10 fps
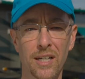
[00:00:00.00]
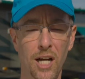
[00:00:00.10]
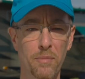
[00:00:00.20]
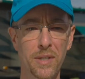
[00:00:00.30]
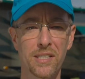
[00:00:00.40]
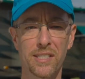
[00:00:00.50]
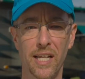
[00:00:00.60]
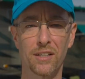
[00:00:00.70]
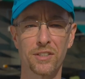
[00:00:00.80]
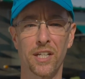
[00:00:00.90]
Cummins
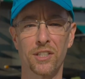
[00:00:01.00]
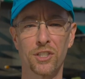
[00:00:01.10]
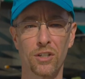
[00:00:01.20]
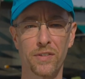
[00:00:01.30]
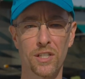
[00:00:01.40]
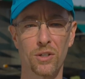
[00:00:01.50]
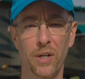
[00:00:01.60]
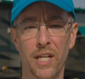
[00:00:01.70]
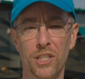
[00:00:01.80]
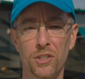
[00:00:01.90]
sales and service
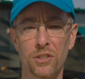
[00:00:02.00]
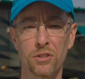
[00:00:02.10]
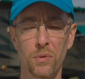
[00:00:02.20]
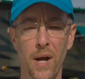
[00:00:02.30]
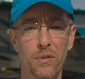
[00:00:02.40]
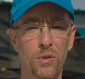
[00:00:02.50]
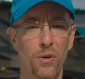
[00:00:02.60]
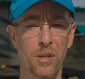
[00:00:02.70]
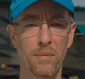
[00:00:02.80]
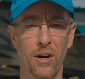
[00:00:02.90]
locations throughout
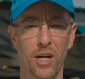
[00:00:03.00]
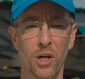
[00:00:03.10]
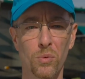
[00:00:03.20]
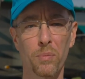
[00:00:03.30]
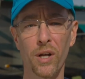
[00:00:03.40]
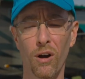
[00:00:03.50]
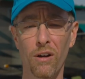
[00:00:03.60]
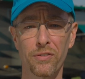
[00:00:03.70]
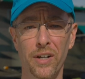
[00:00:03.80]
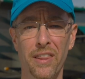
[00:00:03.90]
North America will be
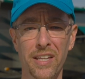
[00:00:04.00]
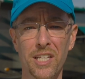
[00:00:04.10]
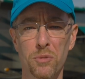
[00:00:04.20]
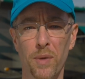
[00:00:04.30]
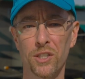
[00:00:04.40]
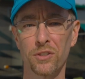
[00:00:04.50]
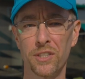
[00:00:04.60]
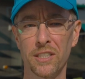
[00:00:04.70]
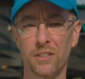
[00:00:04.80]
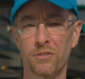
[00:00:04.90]
offering these special
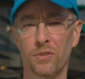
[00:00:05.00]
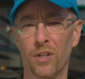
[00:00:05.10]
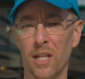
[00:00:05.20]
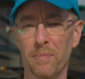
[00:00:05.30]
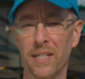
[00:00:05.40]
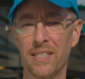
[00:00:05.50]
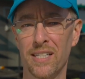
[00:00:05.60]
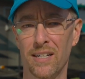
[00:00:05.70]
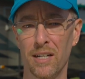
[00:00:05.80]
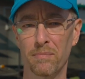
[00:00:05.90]
deals for a limited
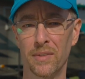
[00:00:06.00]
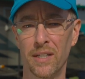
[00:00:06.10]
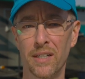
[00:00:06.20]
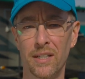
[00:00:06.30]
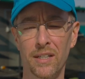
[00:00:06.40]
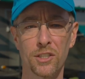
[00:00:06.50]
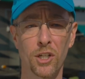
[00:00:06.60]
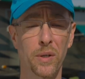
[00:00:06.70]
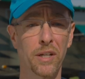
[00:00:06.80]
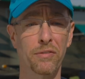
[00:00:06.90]
time.
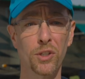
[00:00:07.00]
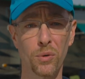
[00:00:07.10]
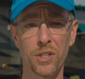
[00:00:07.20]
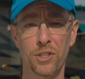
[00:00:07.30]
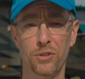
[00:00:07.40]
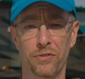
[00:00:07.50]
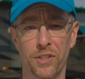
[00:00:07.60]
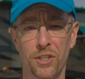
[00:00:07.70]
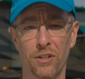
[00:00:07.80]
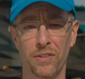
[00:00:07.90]
So if you're due for
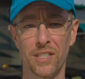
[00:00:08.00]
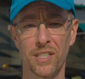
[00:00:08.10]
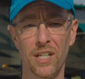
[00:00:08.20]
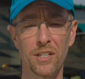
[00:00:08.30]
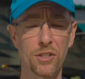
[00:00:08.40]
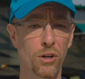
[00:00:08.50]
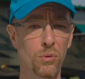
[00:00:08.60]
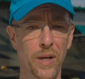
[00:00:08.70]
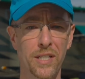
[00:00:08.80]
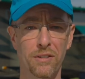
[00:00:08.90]
service,
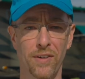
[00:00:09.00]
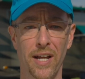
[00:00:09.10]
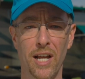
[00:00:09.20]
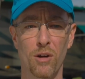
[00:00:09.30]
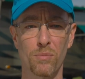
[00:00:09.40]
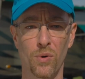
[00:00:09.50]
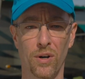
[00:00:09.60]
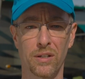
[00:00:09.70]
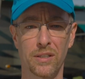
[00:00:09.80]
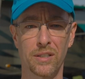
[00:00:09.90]
don't wait to find out more.